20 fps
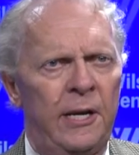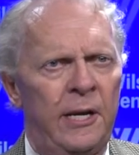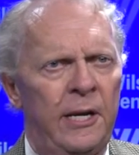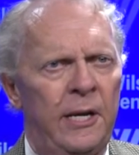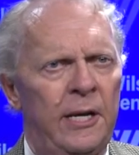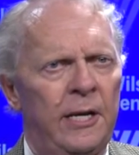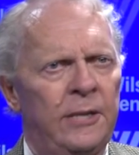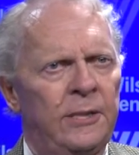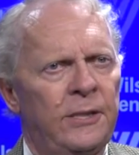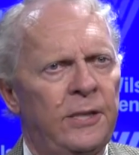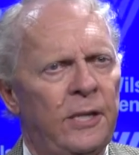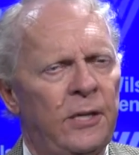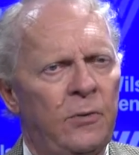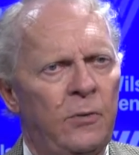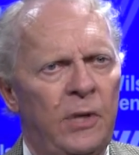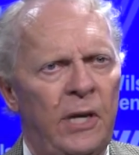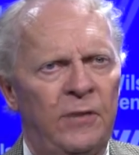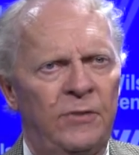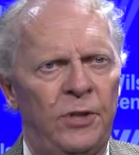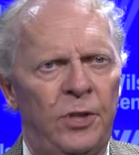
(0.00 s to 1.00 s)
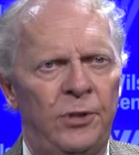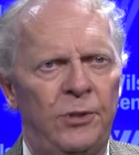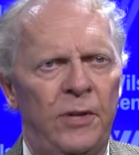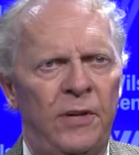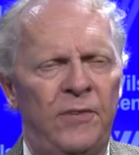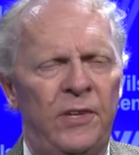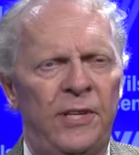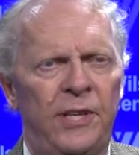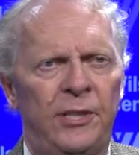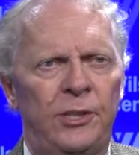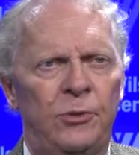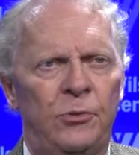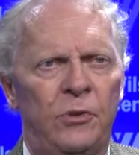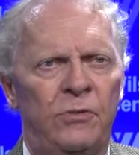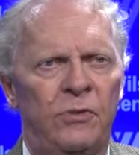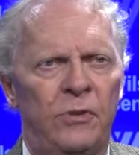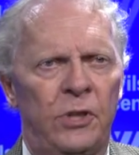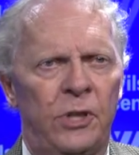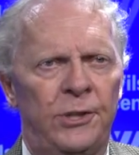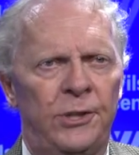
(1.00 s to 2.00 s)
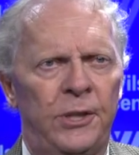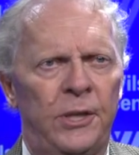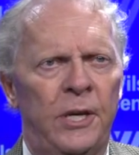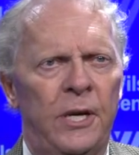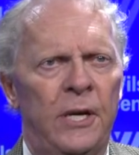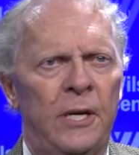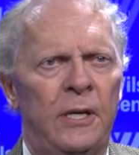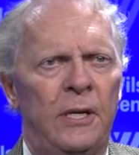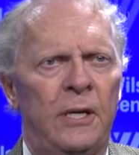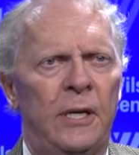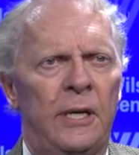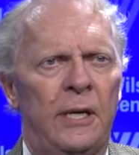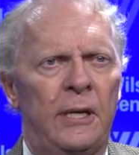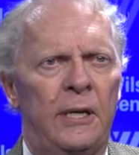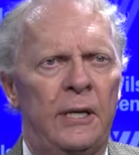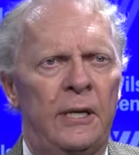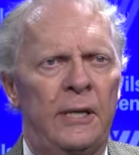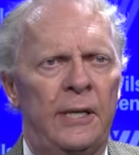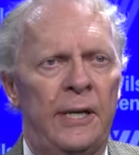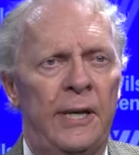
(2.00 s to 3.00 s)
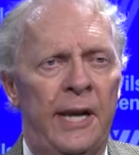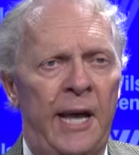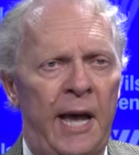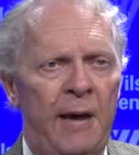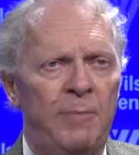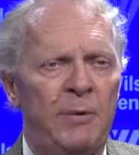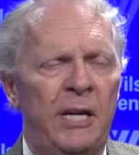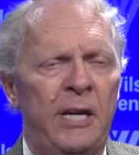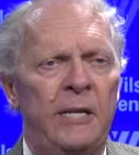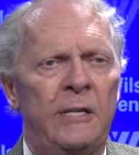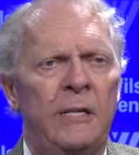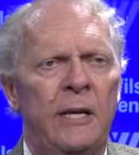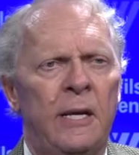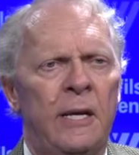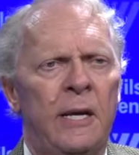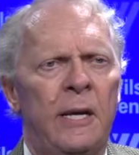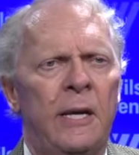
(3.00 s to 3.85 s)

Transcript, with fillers: and uh, we have to do everything to avert uh, it happening.